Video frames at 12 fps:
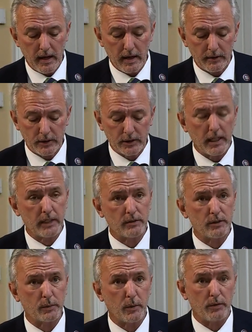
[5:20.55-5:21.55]

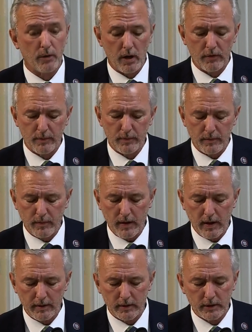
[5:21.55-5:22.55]
disastrous withdrawal from
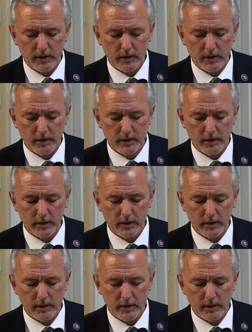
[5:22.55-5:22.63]
this